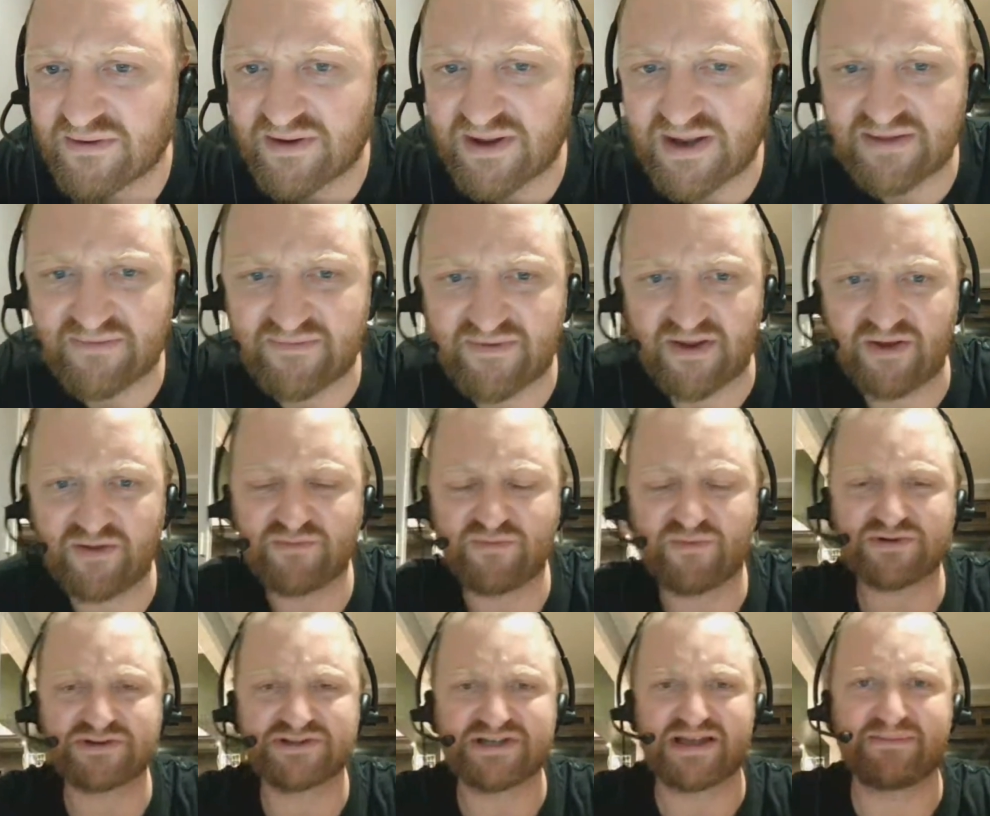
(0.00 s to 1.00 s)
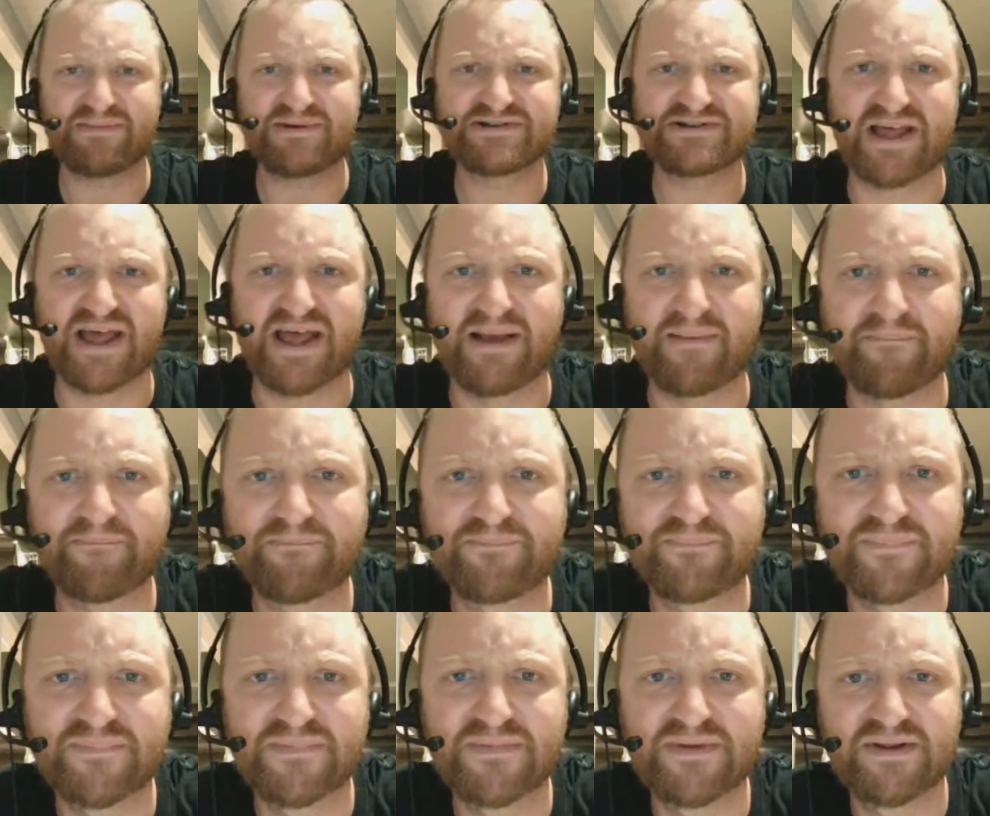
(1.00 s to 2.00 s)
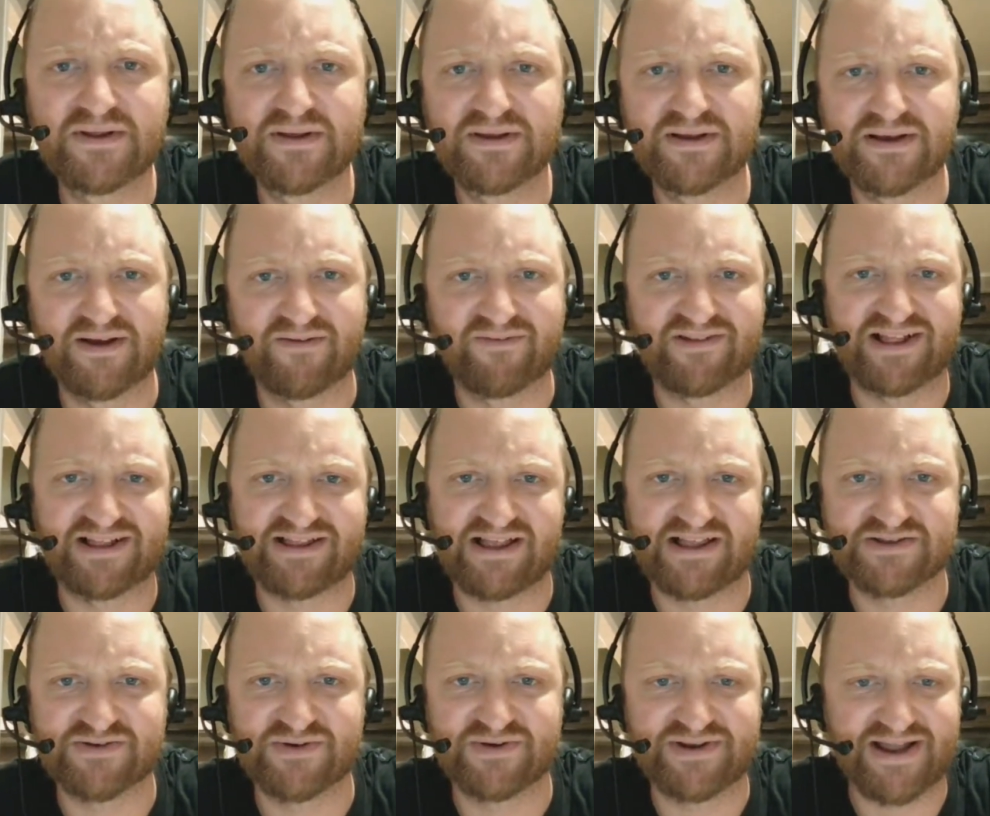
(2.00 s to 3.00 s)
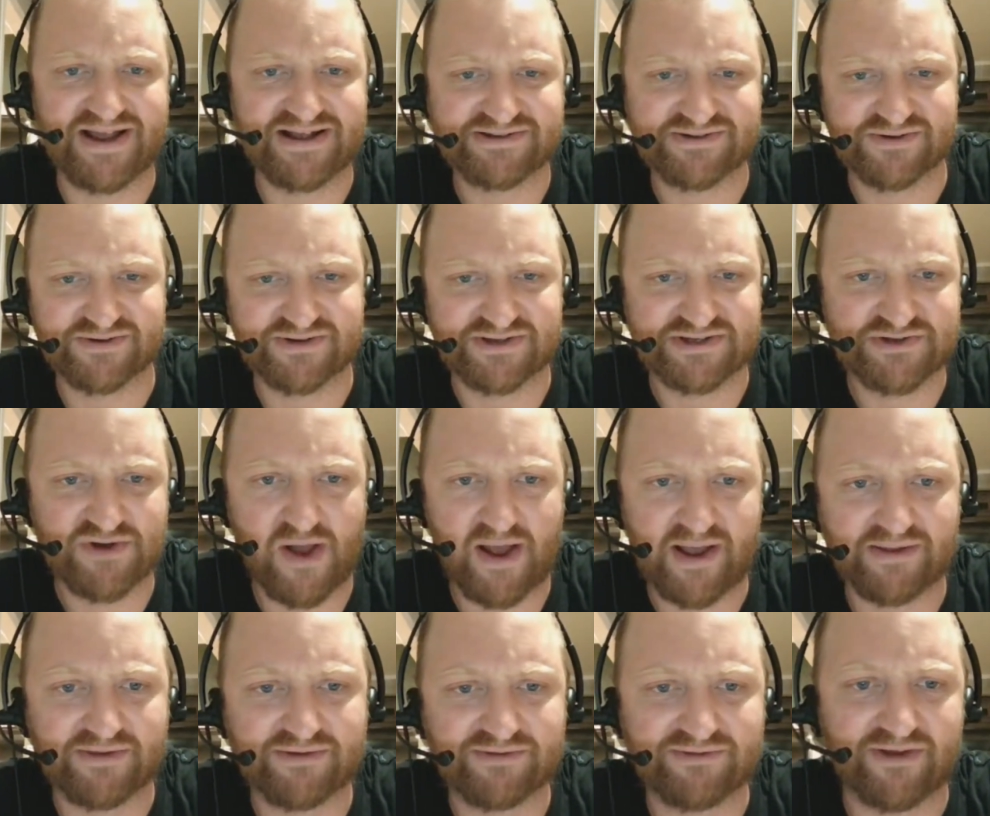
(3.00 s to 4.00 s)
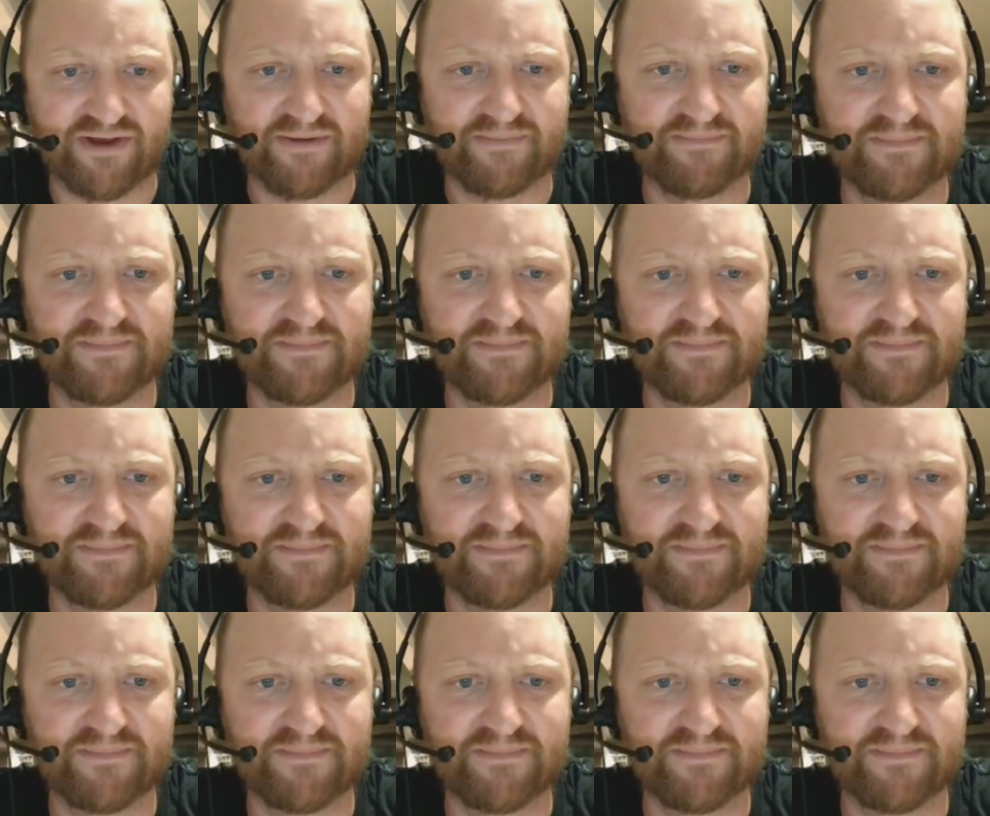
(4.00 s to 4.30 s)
I don't know. What team is that? I've clicked into it now. It's gone to the Tigers, so